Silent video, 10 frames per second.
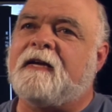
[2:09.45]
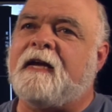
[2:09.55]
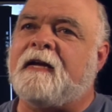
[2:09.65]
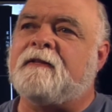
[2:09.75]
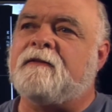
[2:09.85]

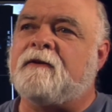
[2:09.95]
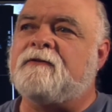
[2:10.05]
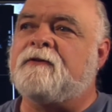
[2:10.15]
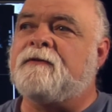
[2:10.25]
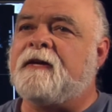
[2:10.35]
And
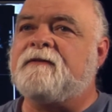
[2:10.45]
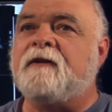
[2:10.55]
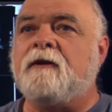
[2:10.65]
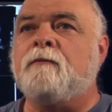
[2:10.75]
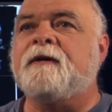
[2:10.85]
those are things
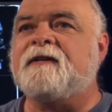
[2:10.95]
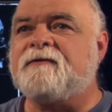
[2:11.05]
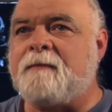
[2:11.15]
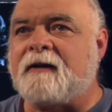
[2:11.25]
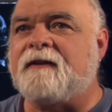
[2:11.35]
that you would
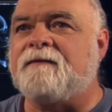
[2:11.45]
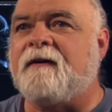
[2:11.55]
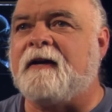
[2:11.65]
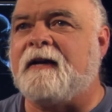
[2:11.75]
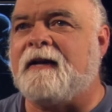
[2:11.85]
expect to
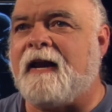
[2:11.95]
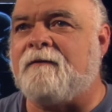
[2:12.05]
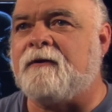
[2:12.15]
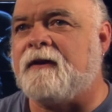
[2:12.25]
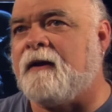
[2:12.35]
find in an
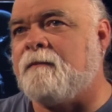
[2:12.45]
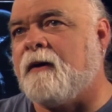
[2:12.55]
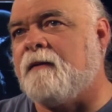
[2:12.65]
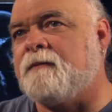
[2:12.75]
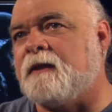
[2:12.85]
everyday
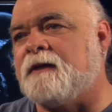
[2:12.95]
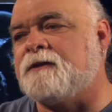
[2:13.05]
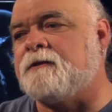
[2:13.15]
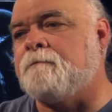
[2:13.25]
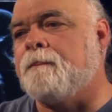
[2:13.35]

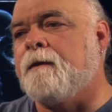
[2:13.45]
population.